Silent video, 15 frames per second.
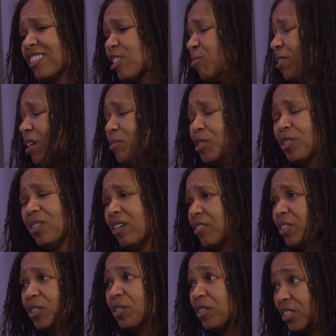Sometimes you don't have
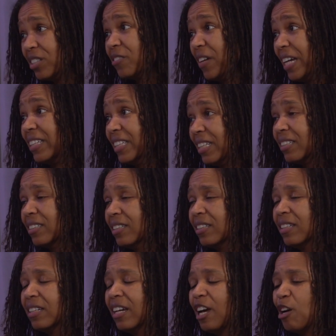a clue, you just find it.
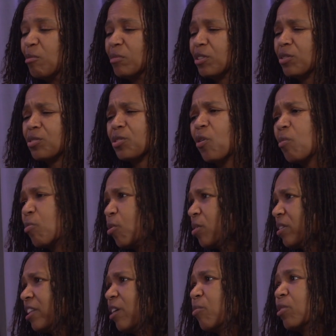So
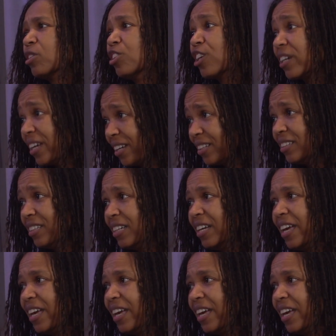important that we're looking.